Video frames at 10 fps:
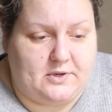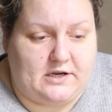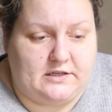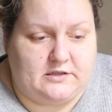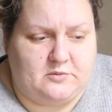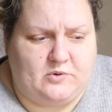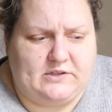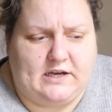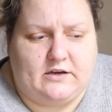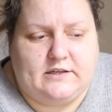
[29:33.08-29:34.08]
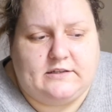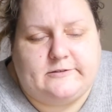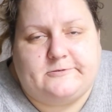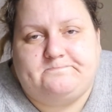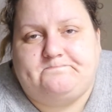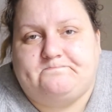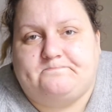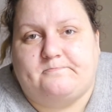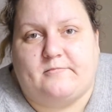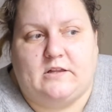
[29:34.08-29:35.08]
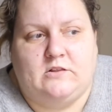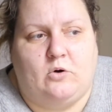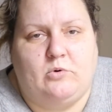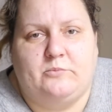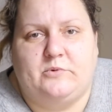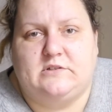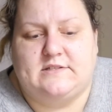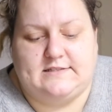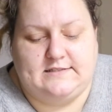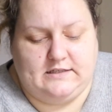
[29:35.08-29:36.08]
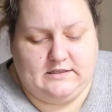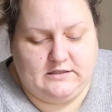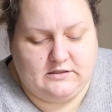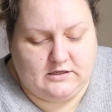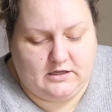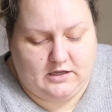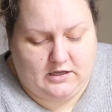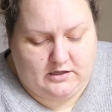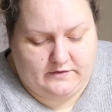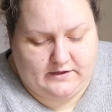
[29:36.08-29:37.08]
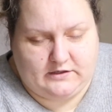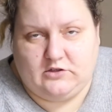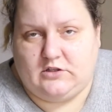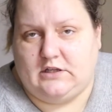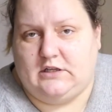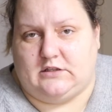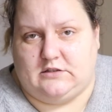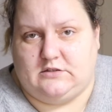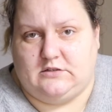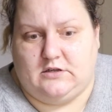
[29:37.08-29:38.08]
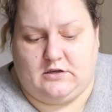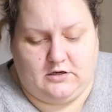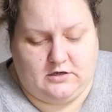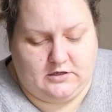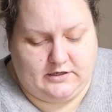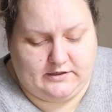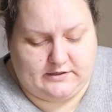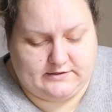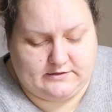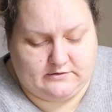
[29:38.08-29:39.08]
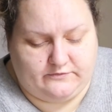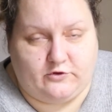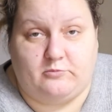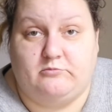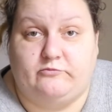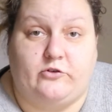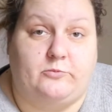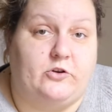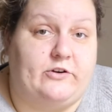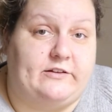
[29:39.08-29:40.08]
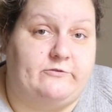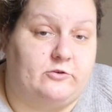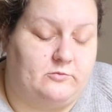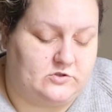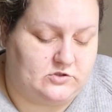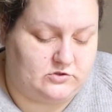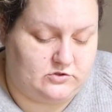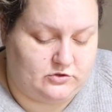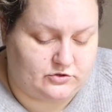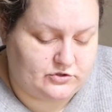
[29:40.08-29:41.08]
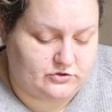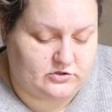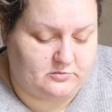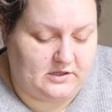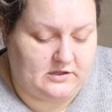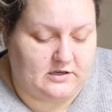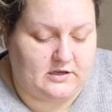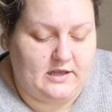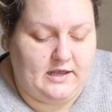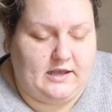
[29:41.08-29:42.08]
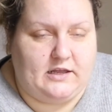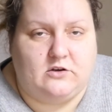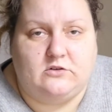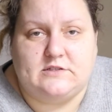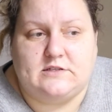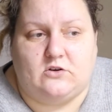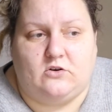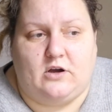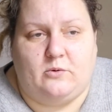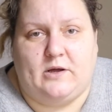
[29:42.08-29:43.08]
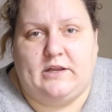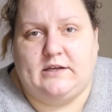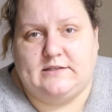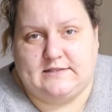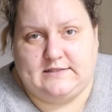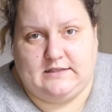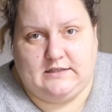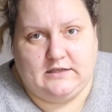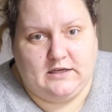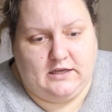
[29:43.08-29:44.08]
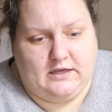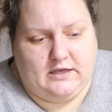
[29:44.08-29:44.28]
but without it, no one will see that you did it. From your end, from your social media. And also, what I see